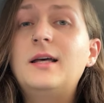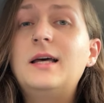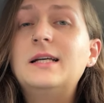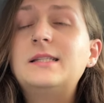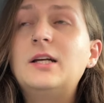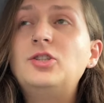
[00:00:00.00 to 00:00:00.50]

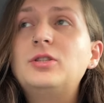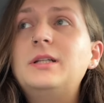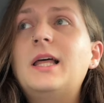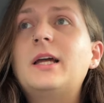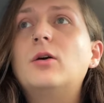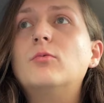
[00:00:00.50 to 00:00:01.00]
essentially
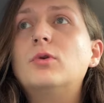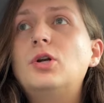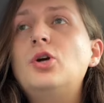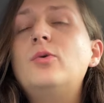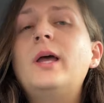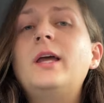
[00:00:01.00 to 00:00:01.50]
like
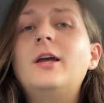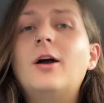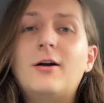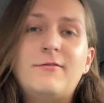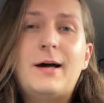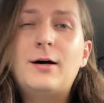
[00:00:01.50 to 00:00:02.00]
renewing
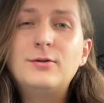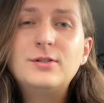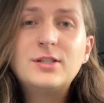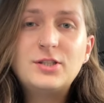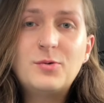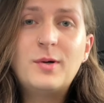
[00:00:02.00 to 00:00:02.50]
our vows
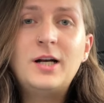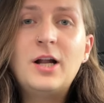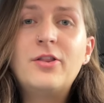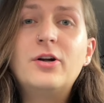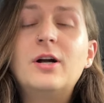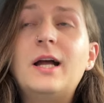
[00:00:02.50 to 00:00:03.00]
to one
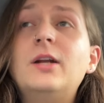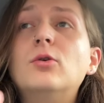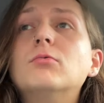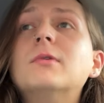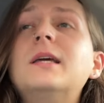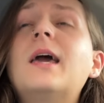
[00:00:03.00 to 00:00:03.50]
another and
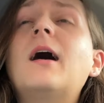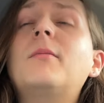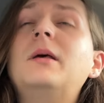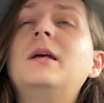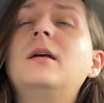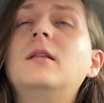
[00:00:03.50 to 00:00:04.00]

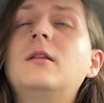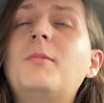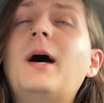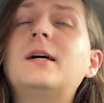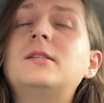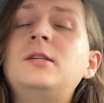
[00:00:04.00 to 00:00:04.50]
recapping the
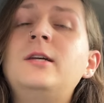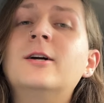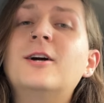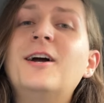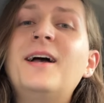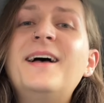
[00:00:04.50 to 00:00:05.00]
past
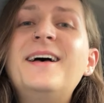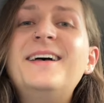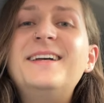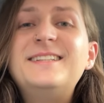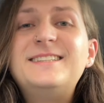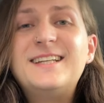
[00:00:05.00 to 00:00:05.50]
year
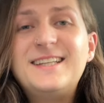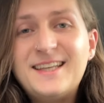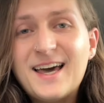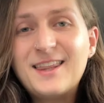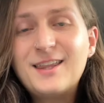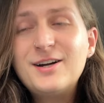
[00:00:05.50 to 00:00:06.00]

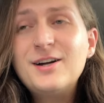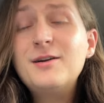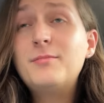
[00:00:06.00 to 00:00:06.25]
together,